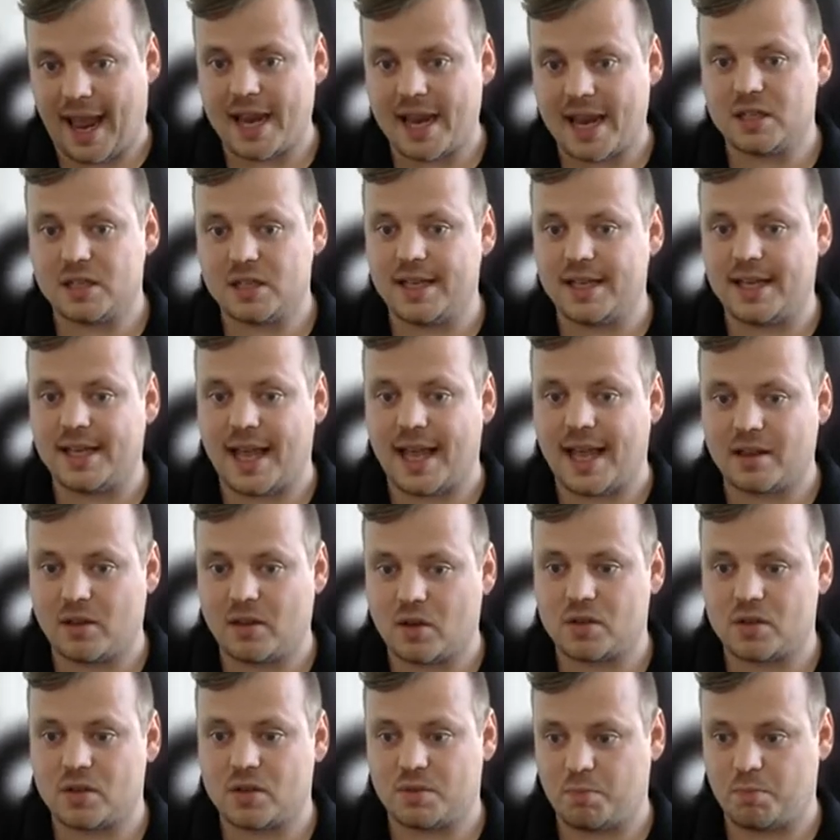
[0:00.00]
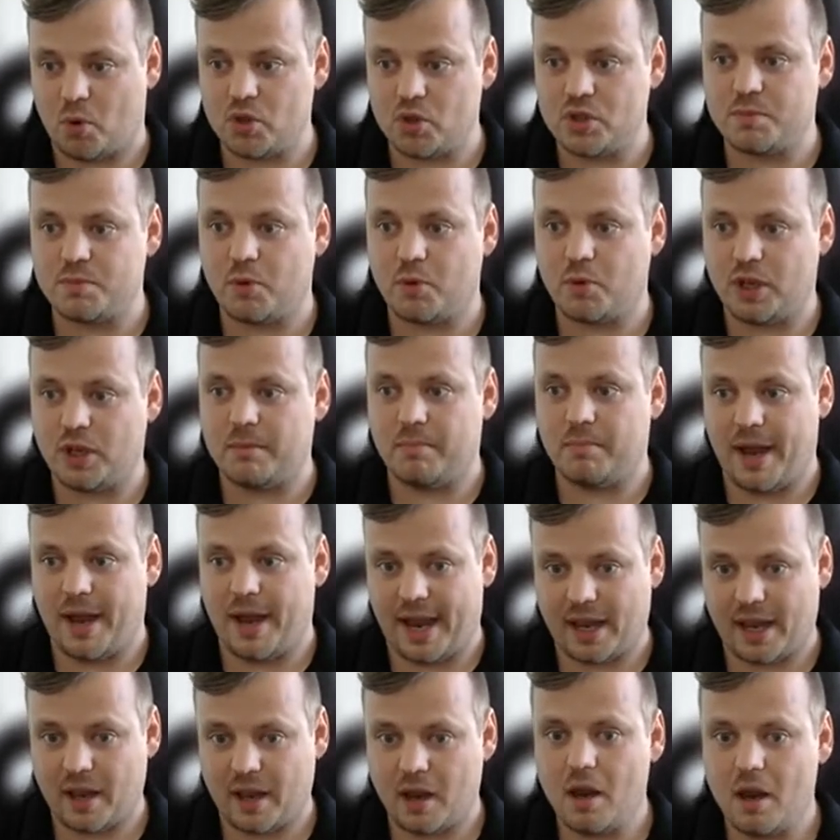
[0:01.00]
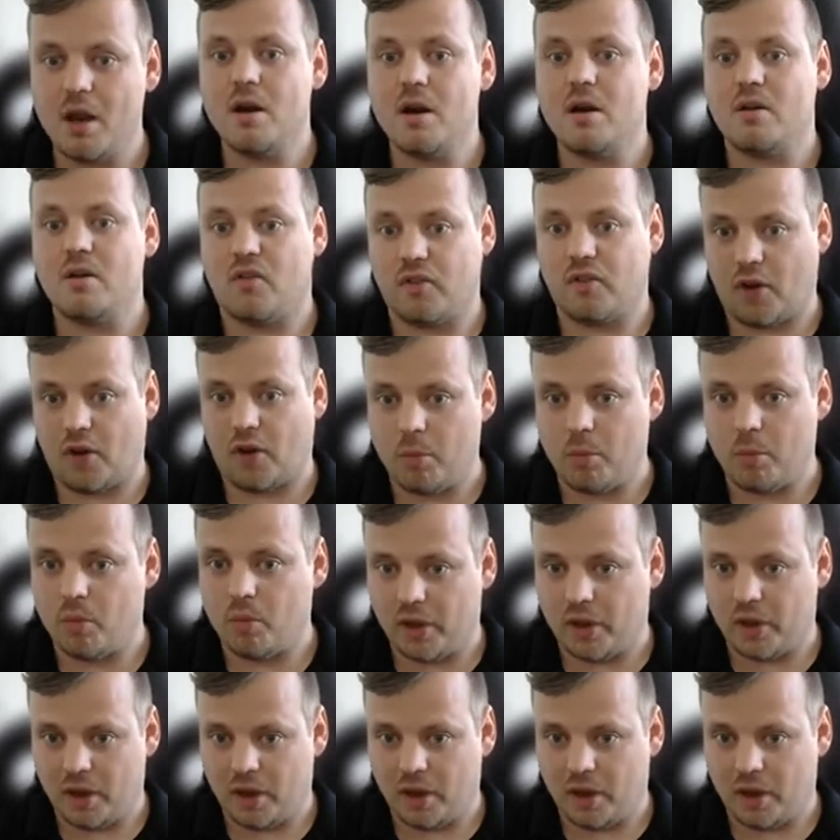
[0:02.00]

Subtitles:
actually get the response body back from